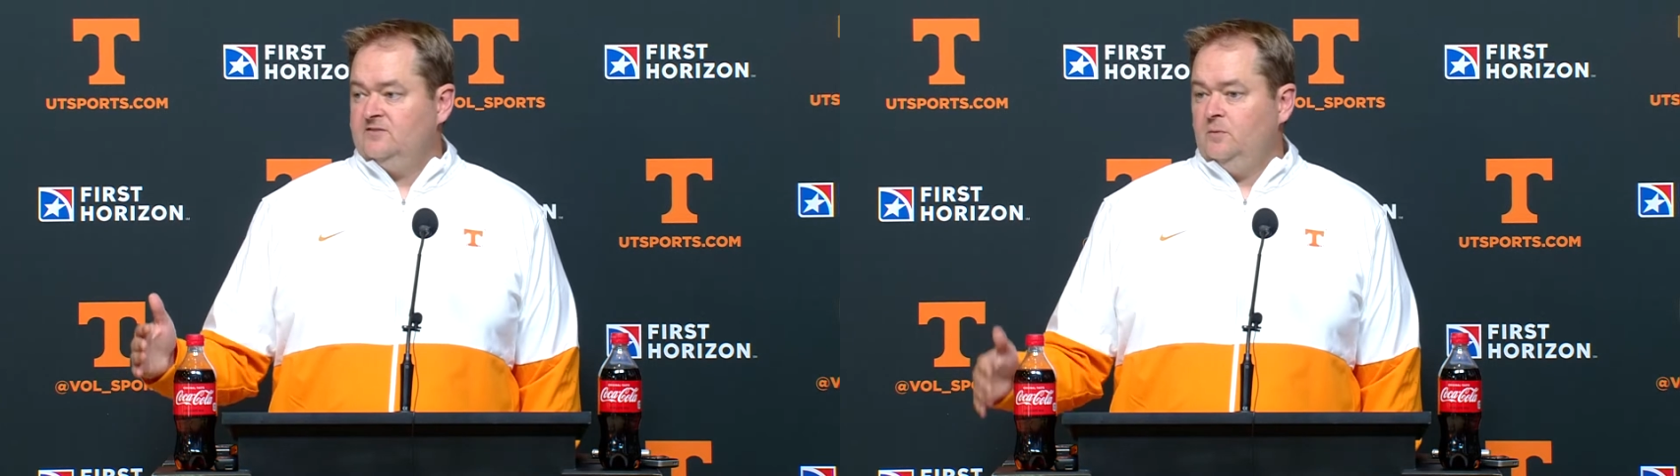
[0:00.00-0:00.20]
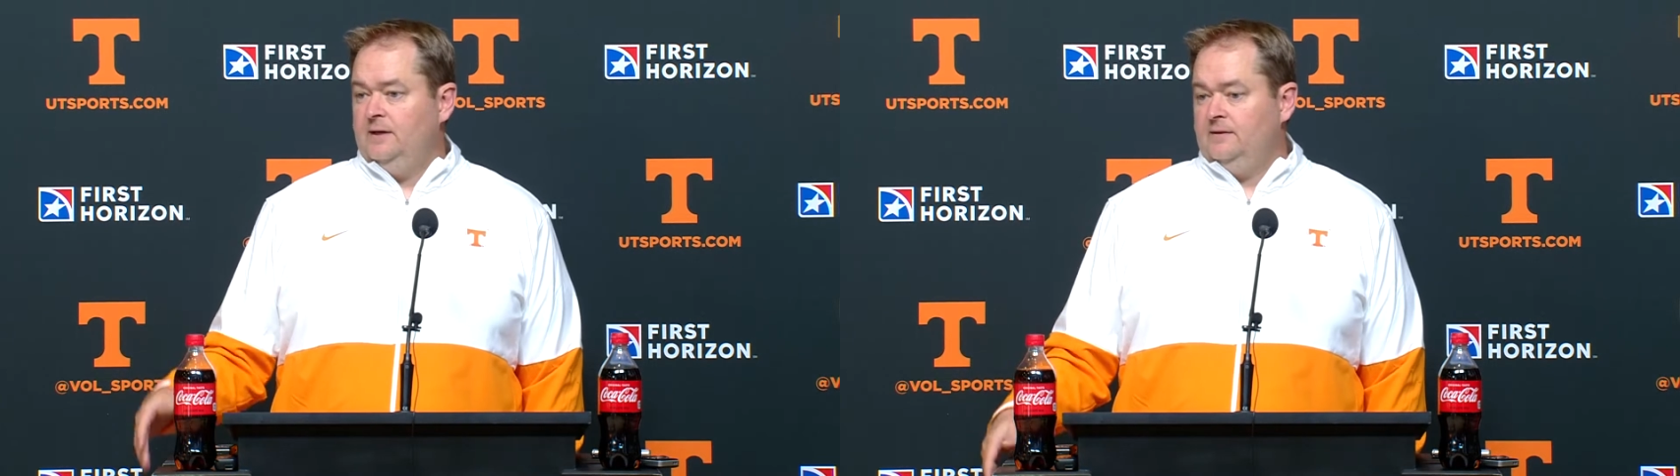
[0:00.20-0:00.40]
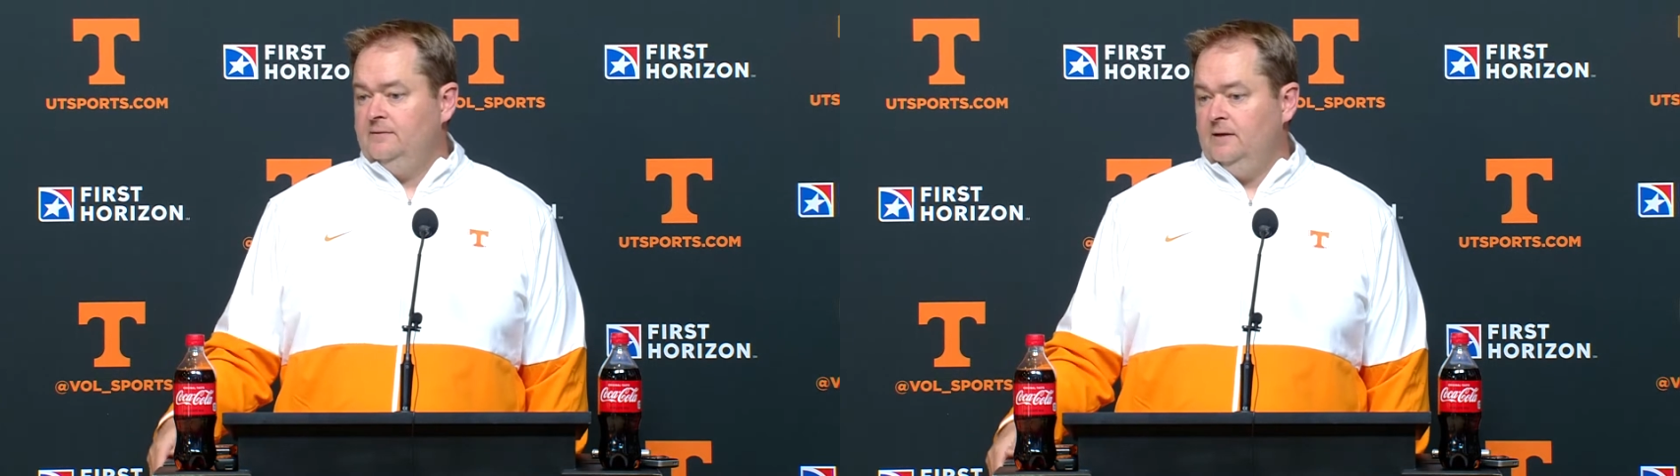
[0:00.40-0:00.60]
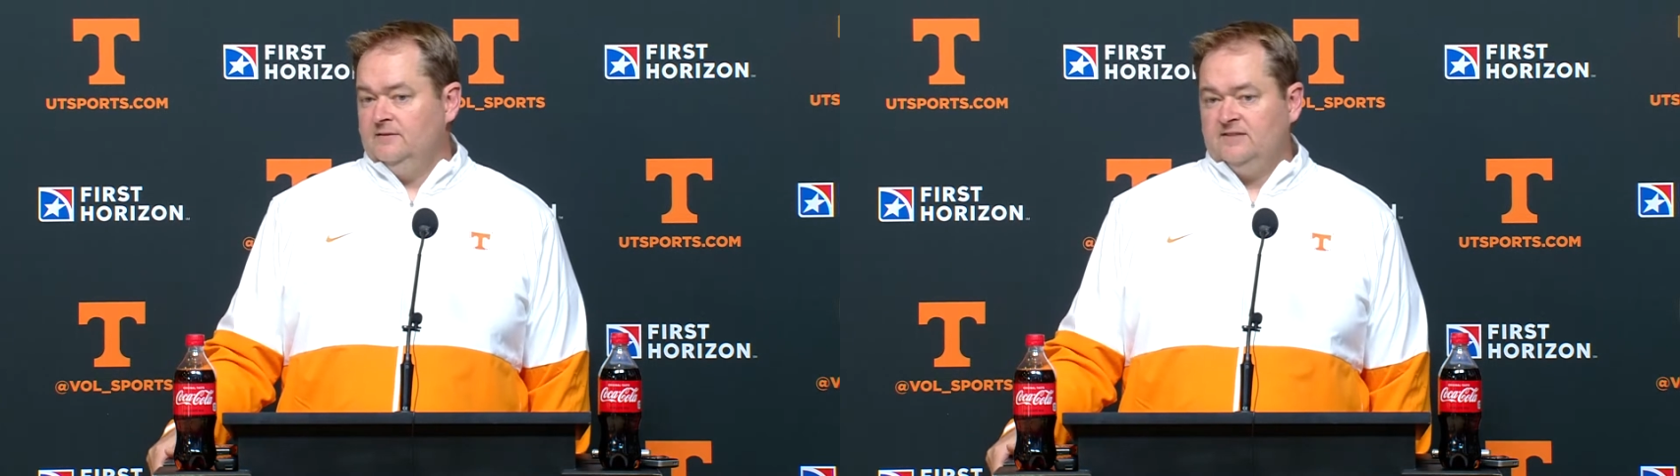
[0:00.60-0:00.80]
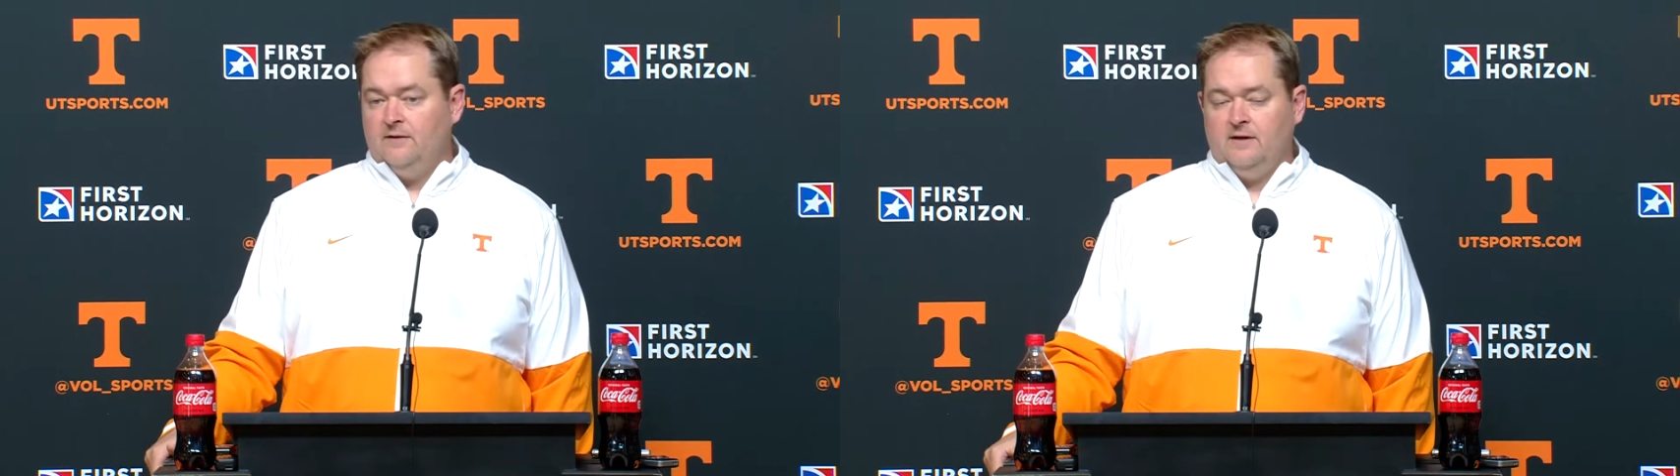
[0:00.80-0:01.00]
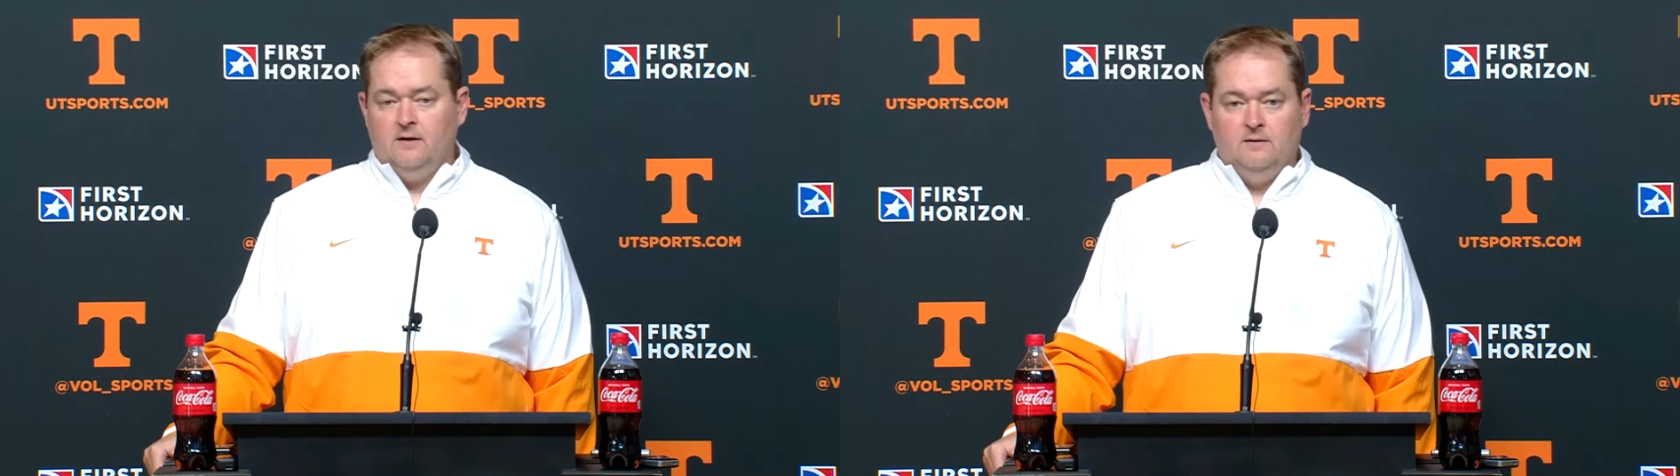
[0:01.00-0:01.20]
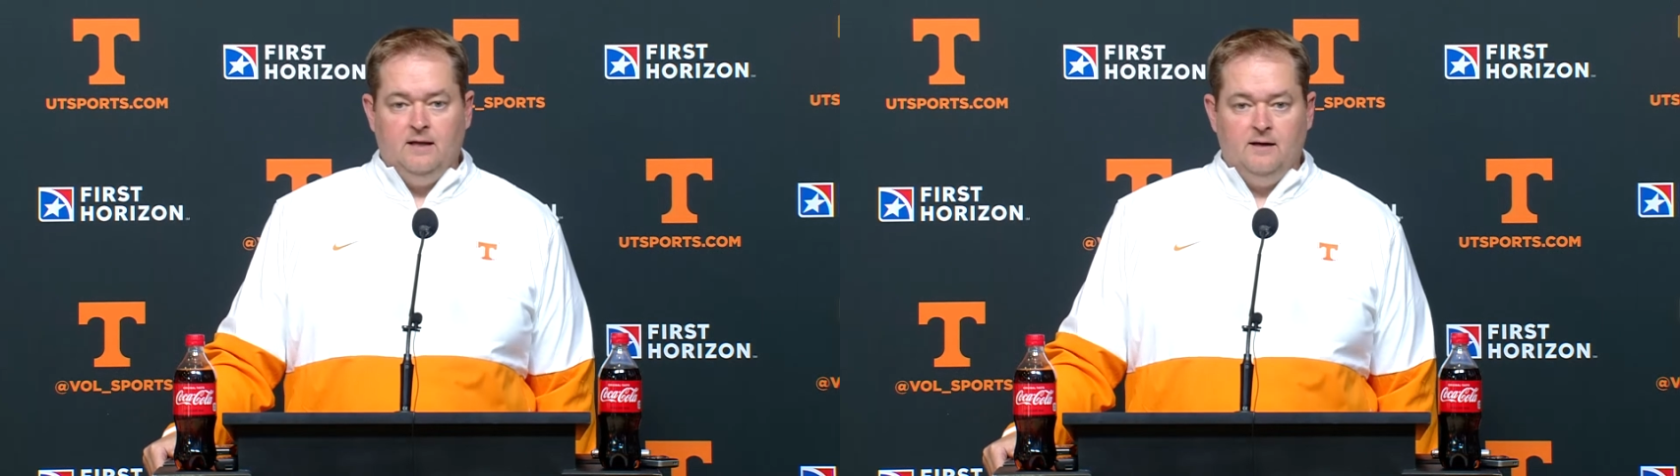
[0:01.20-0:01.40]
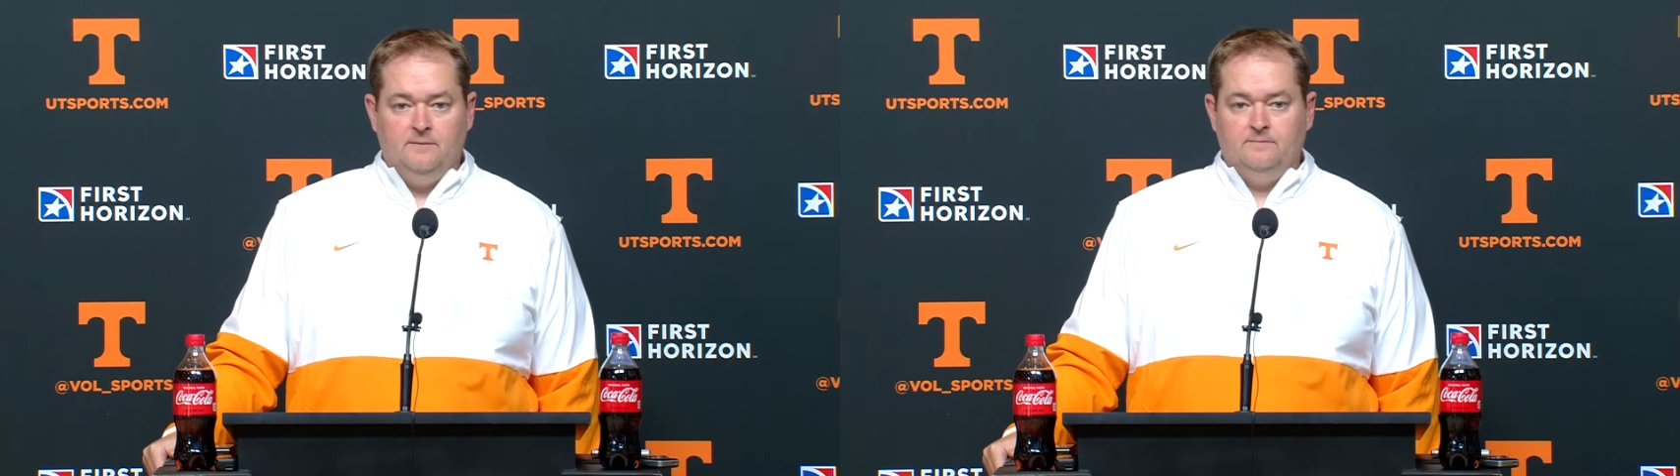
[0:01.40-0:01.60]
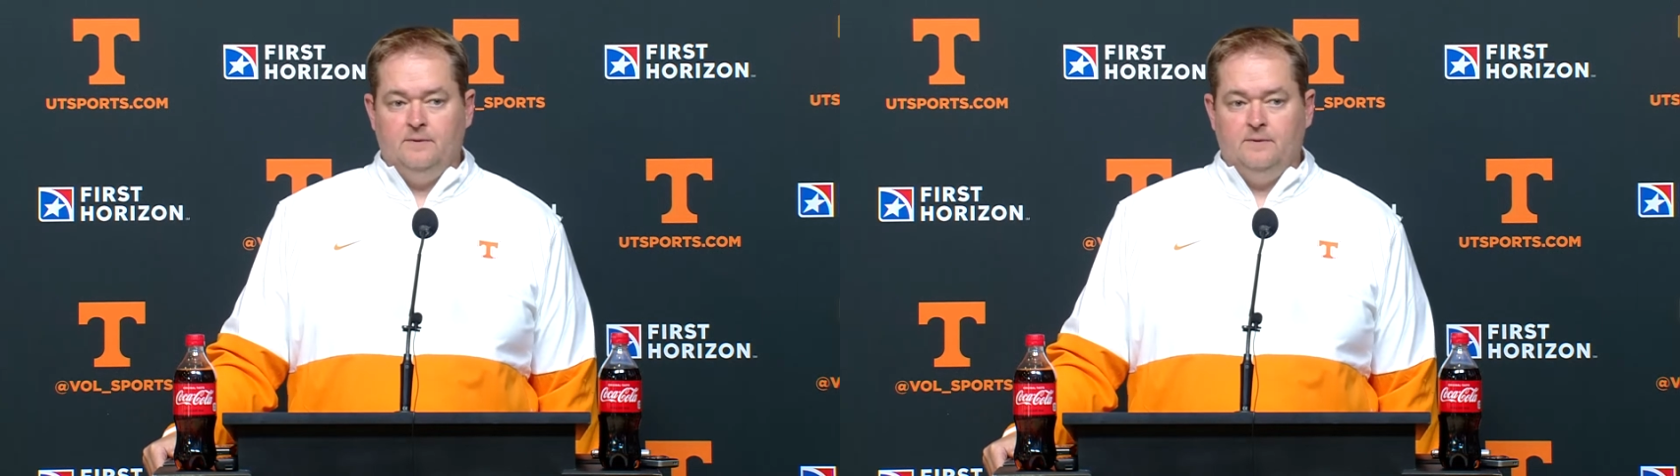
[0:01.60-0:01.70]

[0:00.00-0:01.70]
week, South Carolina.